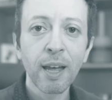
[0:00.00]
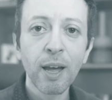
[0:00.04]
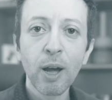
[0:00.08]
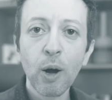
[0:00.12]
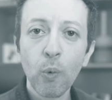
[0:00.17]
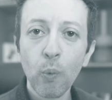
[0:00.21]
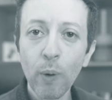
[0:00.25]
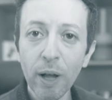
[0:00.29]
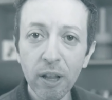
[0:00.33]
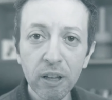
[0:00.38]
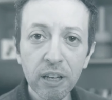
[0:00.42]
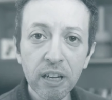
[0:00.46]

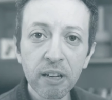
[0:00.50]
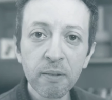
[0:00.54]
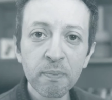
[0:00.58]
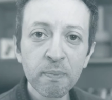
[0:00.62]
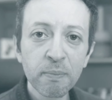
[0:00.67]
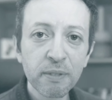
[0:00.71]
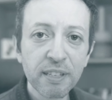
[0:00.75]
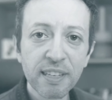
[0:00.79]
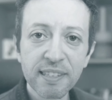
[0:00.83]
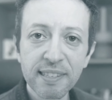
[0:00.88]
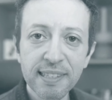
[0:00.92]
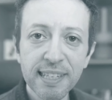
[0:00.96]
Welcome
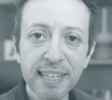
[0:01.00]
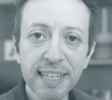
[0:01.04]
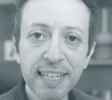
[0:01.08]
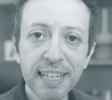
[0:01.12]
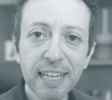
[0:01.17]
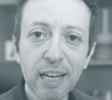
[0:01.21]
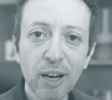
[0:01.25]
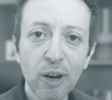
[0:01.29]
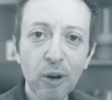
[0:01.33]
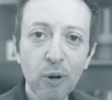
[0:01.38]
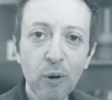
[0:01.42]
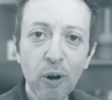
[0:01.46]
to C
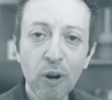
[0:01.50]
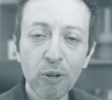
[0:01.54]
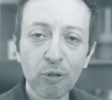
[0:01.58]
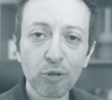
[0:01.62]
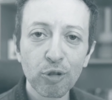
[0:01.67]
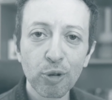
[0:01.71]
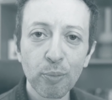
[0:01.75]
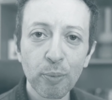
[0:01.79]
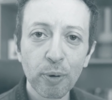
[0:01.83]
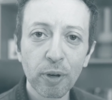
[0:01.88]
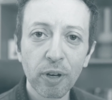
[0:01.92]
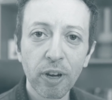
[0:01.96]
E O
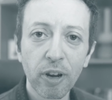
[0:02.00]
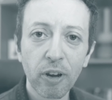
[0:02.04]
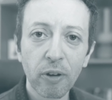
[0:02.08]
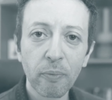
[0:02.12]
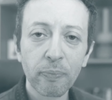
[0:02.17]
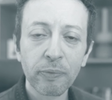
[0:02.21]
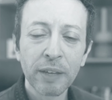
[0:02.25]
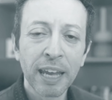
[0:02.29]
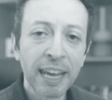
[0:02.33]
Entrepreneur.